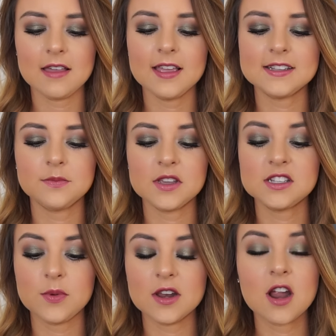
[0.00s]
I like something
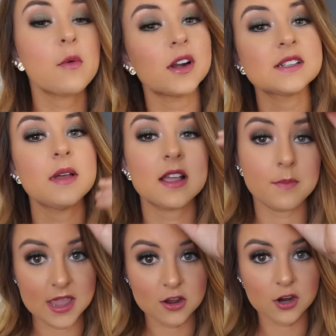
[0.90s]
sweeter. I want to smell like a
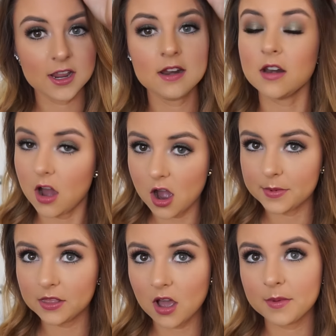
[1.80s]
bakery, not
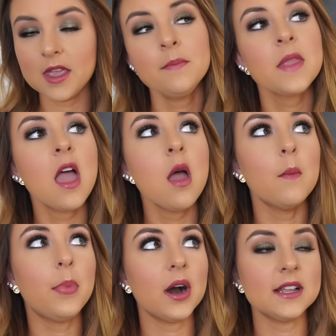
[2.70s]
Hobby Lobby.
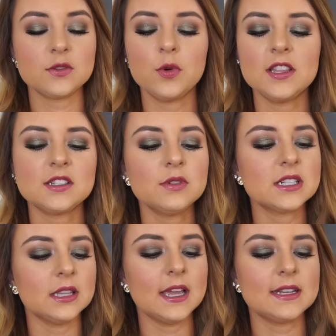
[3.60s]
But when this
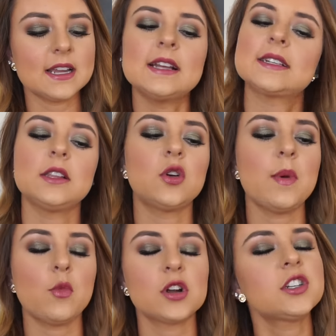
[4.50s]
one's lit, it's a little
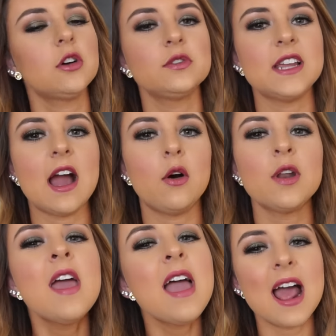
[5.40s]
bit more toned
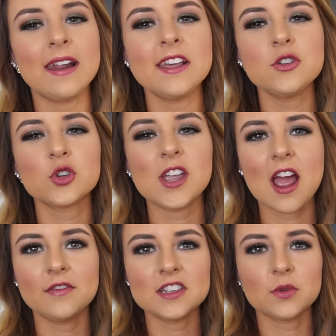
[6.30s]
down and I usually
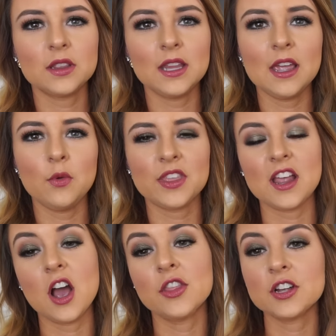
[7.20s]
have this one lit with
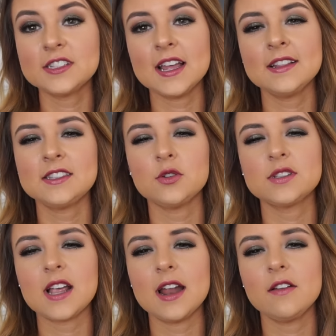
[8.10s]
like other scents. So
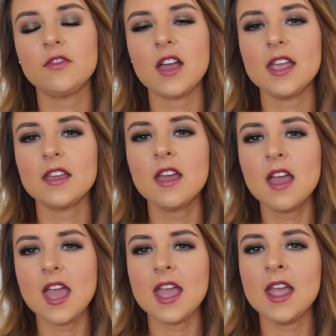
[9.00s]
it's kind of like
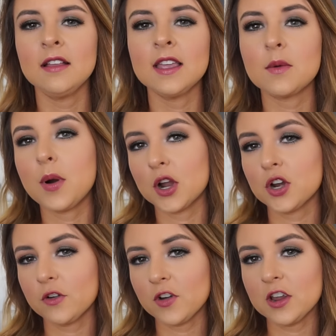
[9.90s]
a like
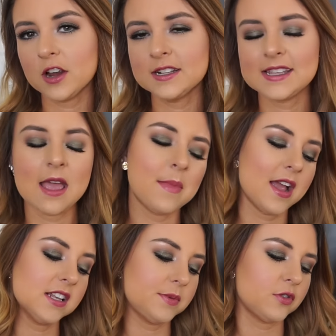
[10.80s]
partner fragrance and my
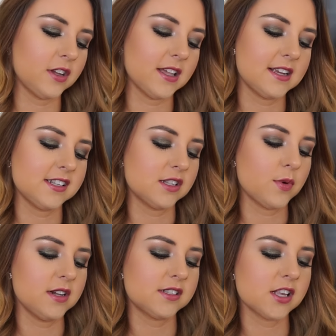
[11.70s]
husband really likes this
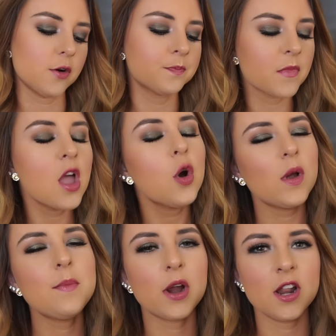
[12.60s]
one. So
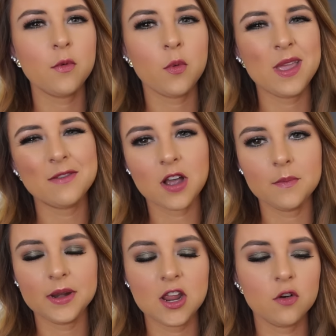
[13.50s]
we burn it when we have
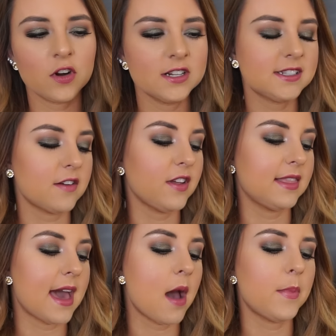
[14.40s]
company over and stuff
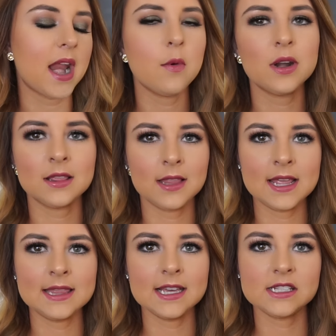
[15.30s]
like that. But I wouldn't
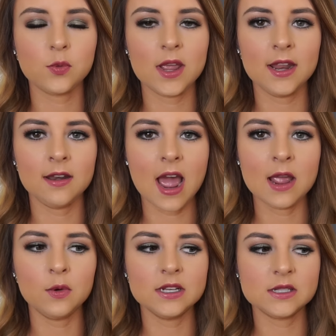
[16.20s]
light this when
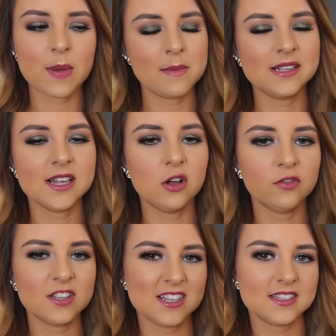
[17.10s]
I was by
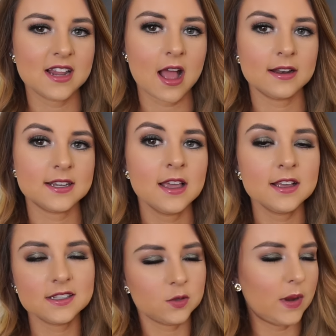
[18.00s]
myself because it's not
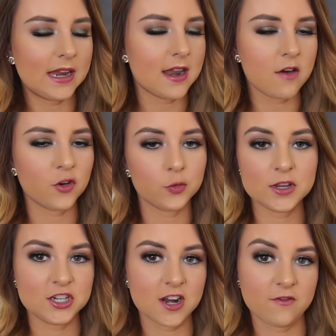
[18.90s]
sweet enough or
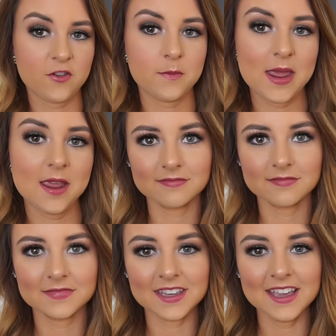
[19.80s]
rich enough for me.
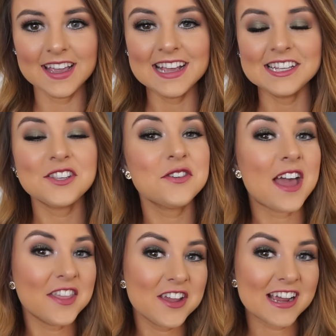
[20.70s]
So
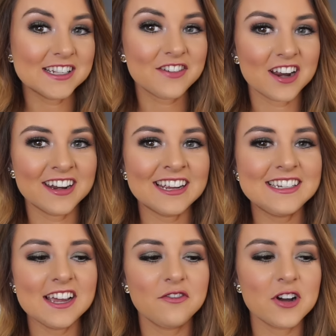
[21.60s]
now that you guys have gotten an
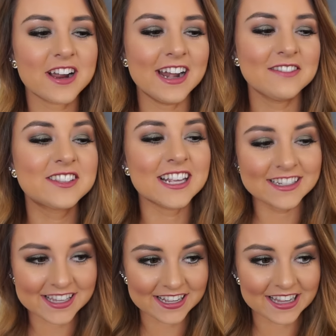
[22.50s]
idea of what kind of
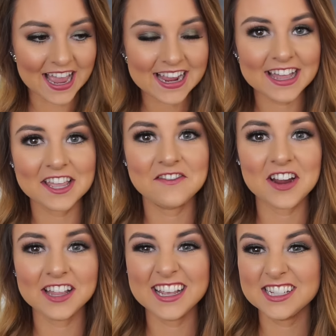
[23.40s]
scents I like, I like
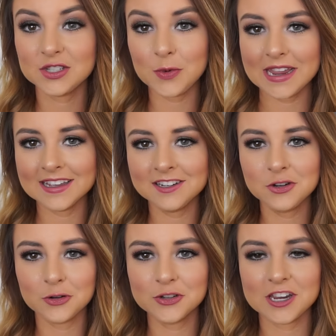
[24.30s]
very like sweet,
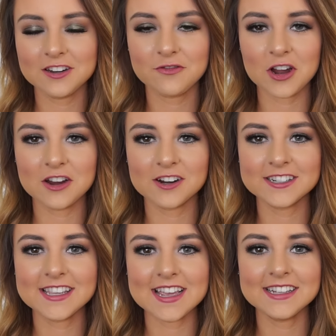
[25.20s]
indulgent
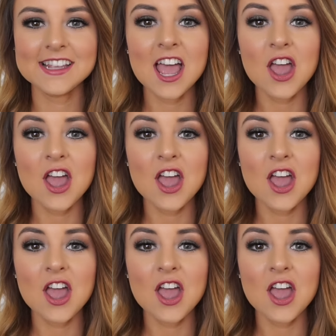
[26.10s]
fragrances.